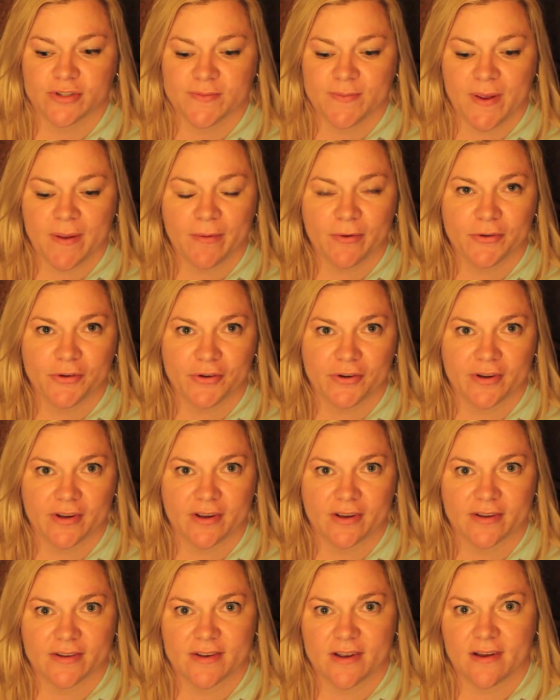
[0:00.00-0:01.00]
to be able
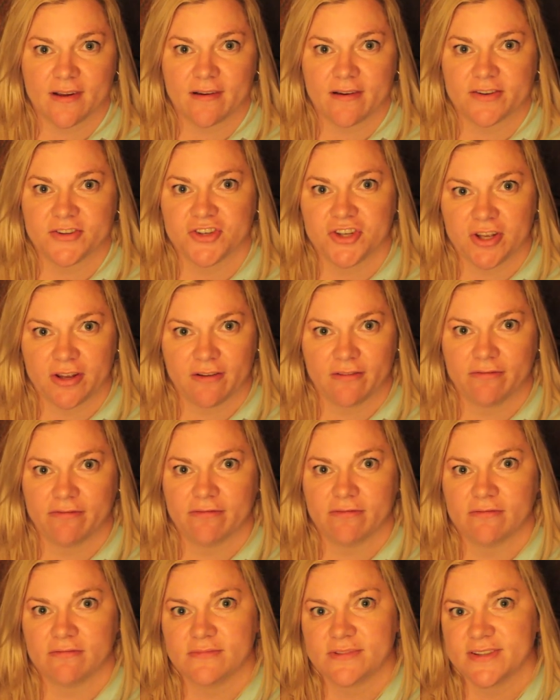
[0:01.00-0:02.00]
to
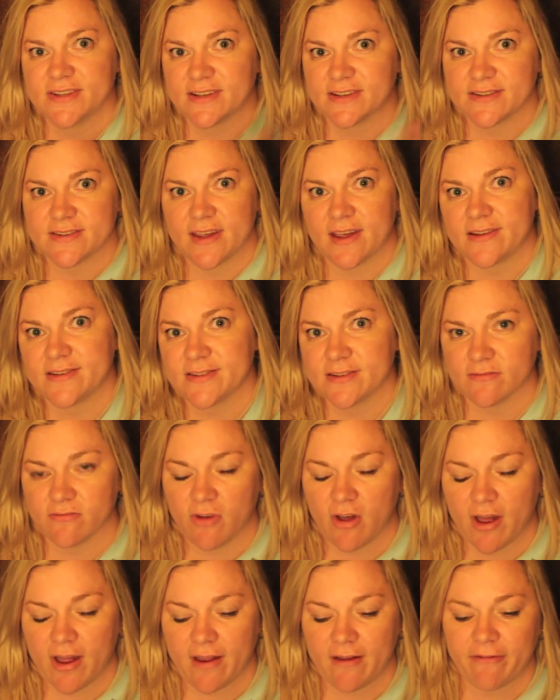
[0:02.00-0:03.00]
achieve success in
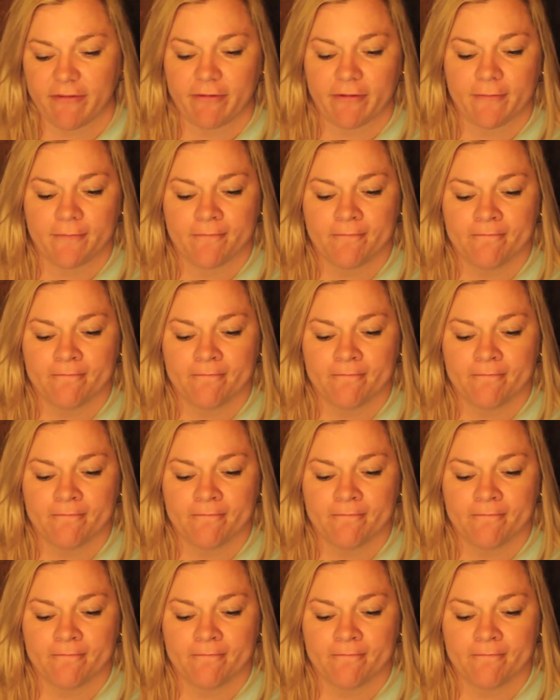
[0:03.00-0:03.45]
life,